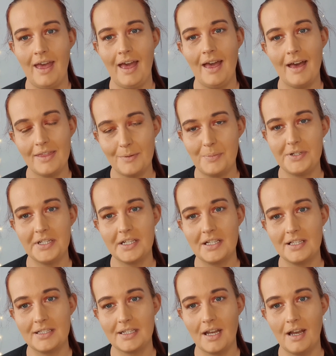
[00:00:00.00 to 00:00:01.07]
at the
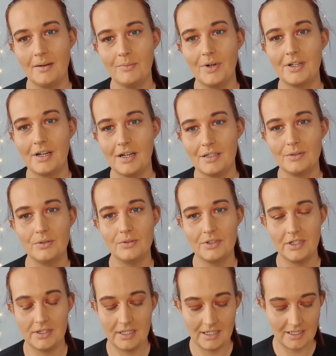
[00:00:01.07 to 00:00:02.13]
particular time when I
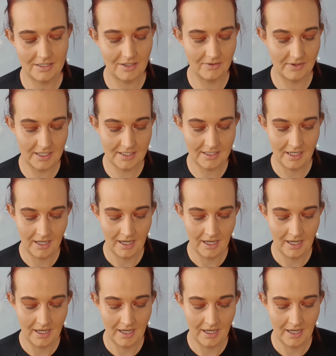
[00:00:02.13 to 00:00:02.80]
ordered these. So this,